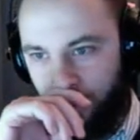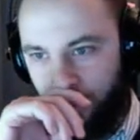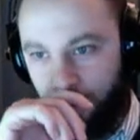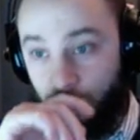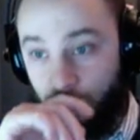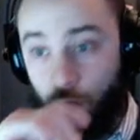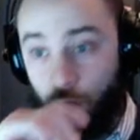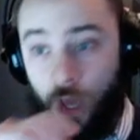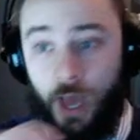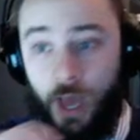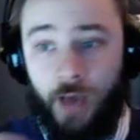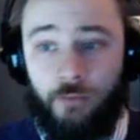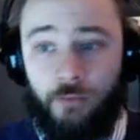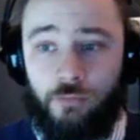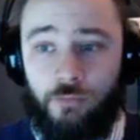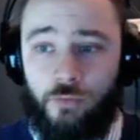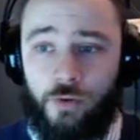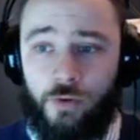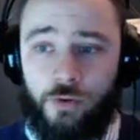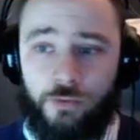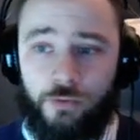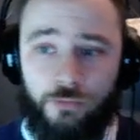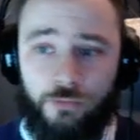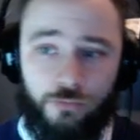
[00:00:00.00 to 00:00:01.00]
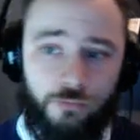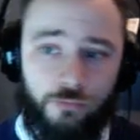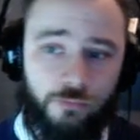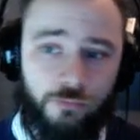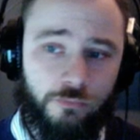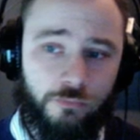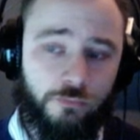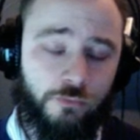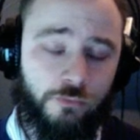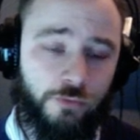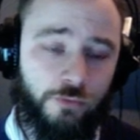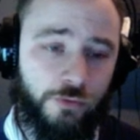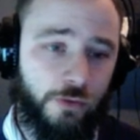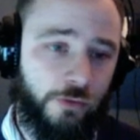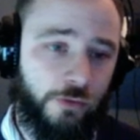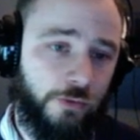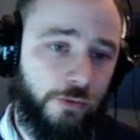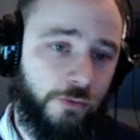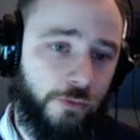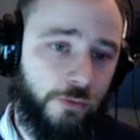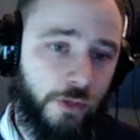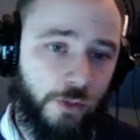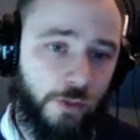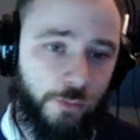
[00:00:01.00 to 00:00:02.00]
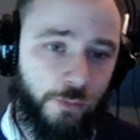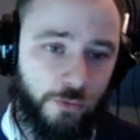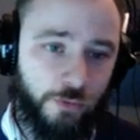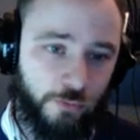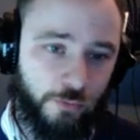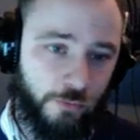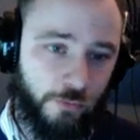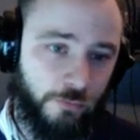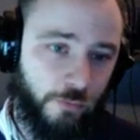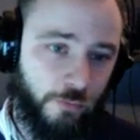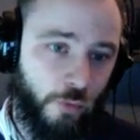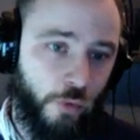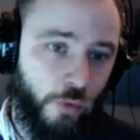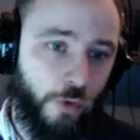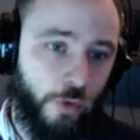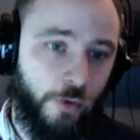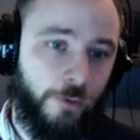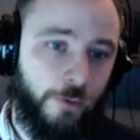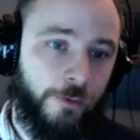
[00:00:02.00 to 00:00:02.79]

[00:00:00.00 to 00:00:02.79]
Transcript: you have worked with other developers before,